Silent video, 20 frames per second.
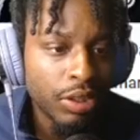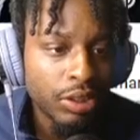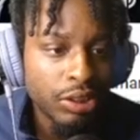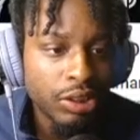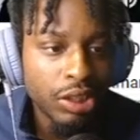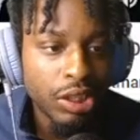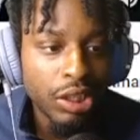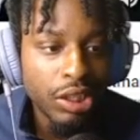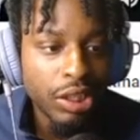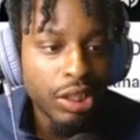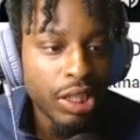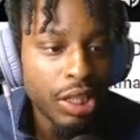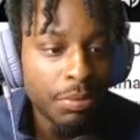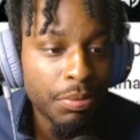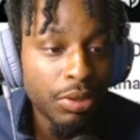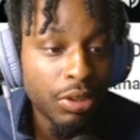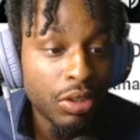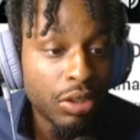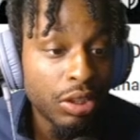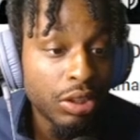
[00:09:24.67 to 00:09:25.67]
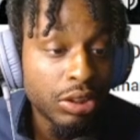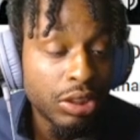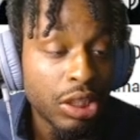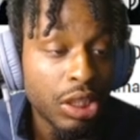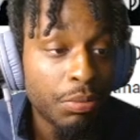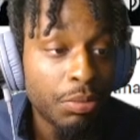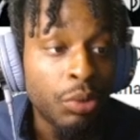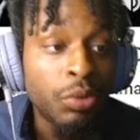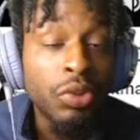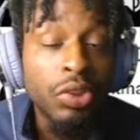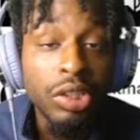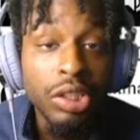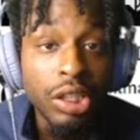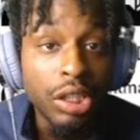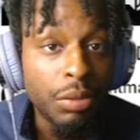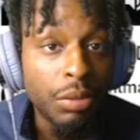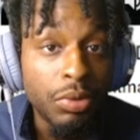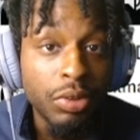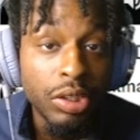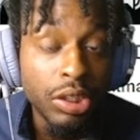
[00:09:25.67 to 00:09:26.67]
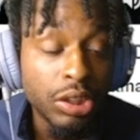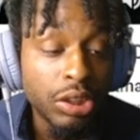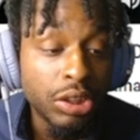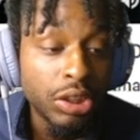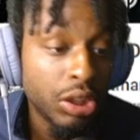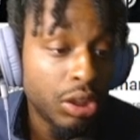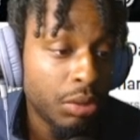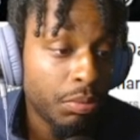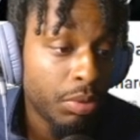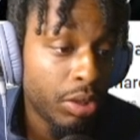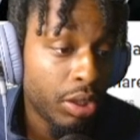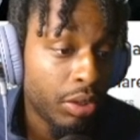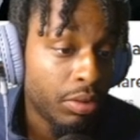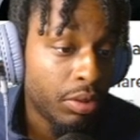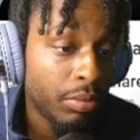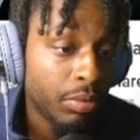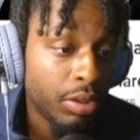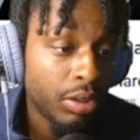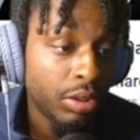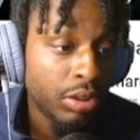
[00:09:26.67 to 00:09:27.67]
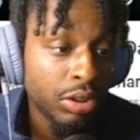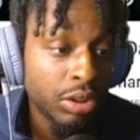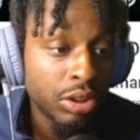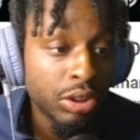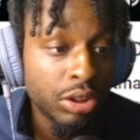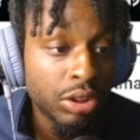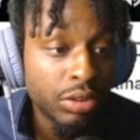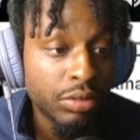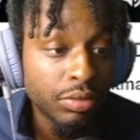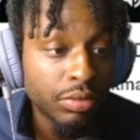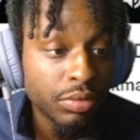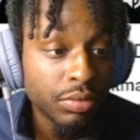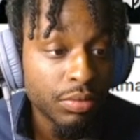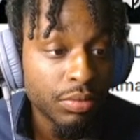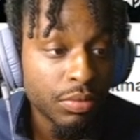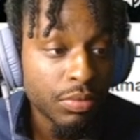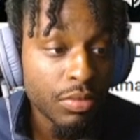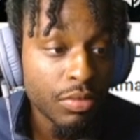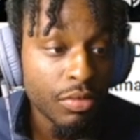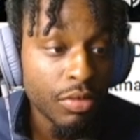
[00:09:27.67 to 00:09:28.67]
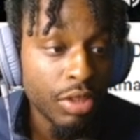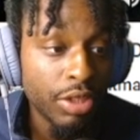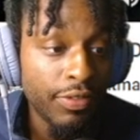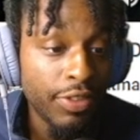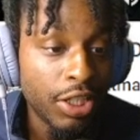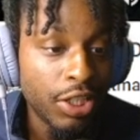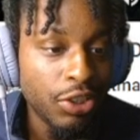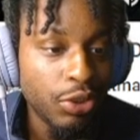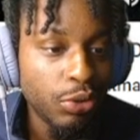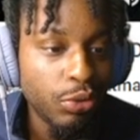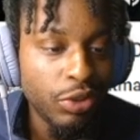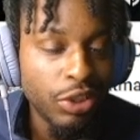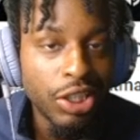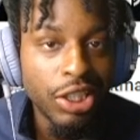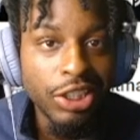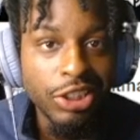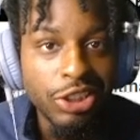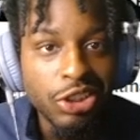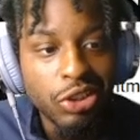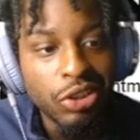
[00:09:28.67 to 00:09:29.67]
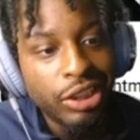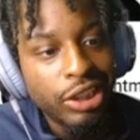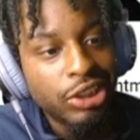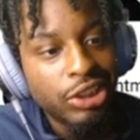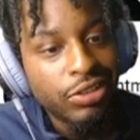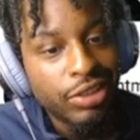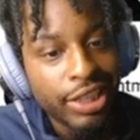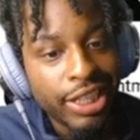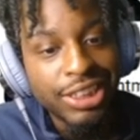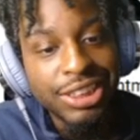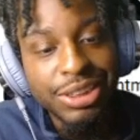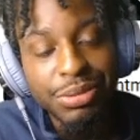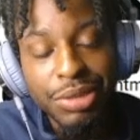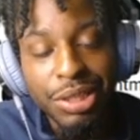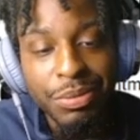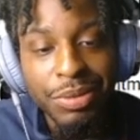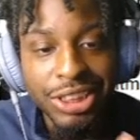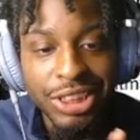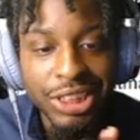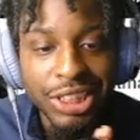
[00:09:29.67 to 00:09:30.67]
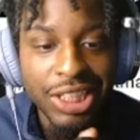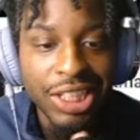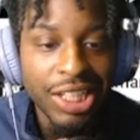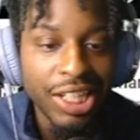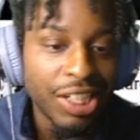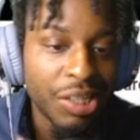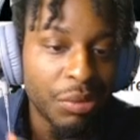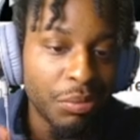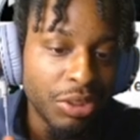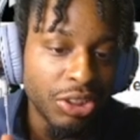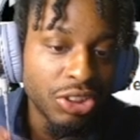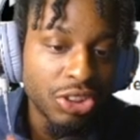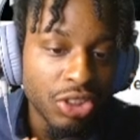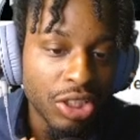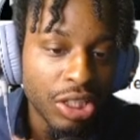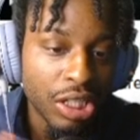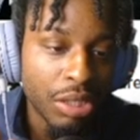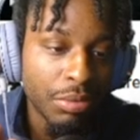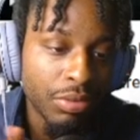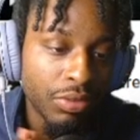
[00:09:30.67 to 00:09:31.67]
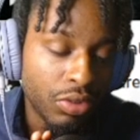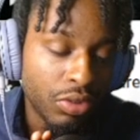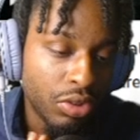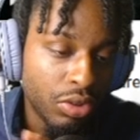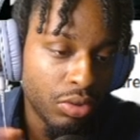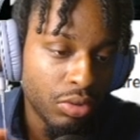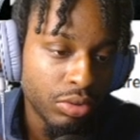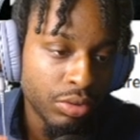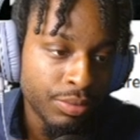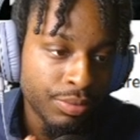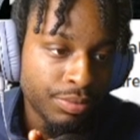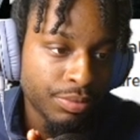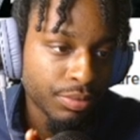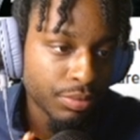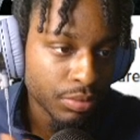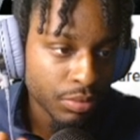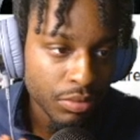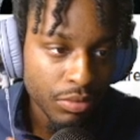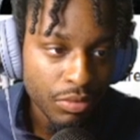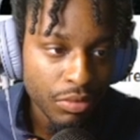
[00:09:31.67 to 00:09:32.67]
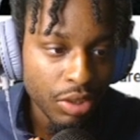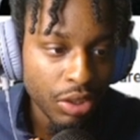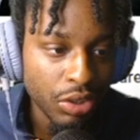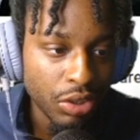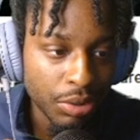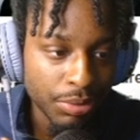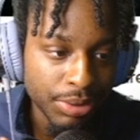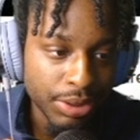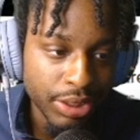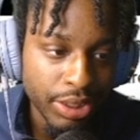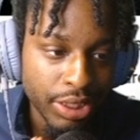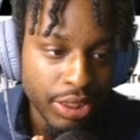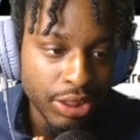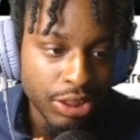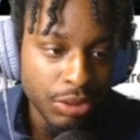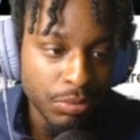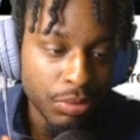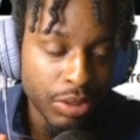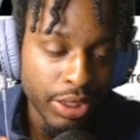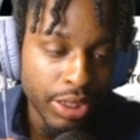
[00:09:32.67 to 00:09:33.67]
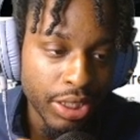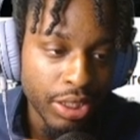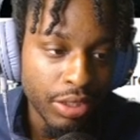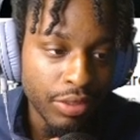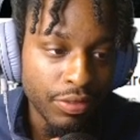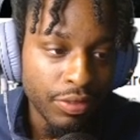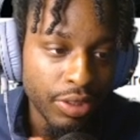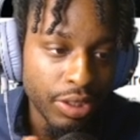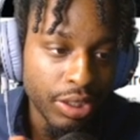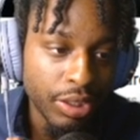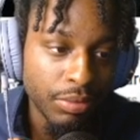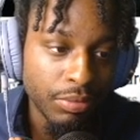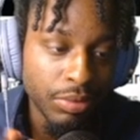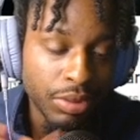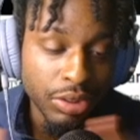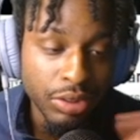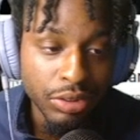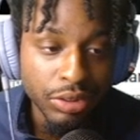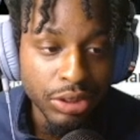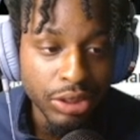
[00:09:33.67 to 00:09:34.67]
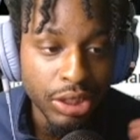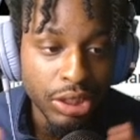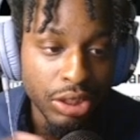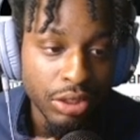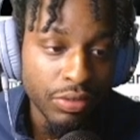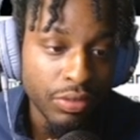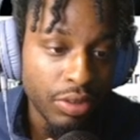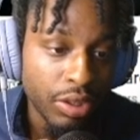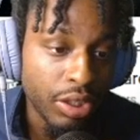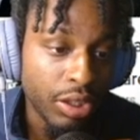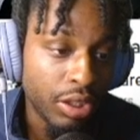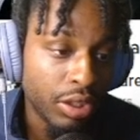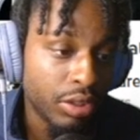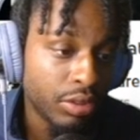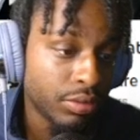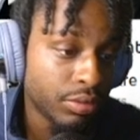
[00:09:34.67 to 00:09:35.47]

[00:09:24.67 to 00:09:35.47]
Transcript: Shit like that happen all the time in real life, bro. There's nothing to play with, man. If y'all doing, y'all enjoying these reactions, man, make sure y'all like, comment, subscribe if you're new. You know what I'm saying? It's your boy, KeyDaFreak, man. You know what I'm saying? It's free.